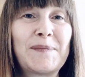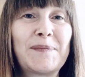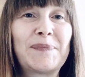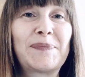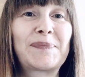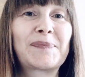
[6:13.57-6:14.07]

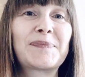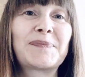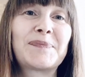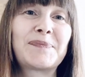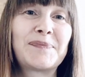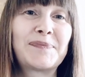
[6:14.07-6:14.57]

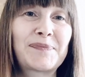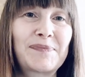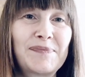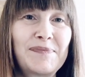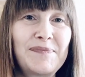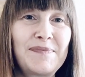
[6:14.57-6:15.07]

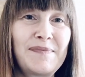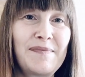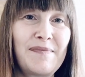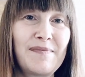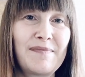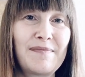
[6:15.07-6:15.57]

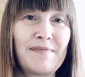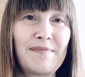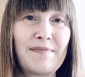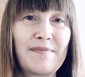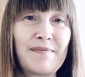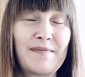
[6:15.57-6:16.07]

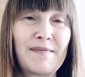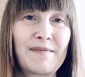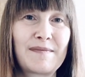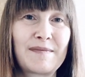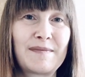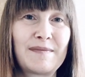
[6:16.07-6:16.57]

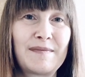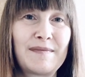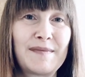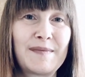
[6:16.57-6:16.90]
(no one is talking)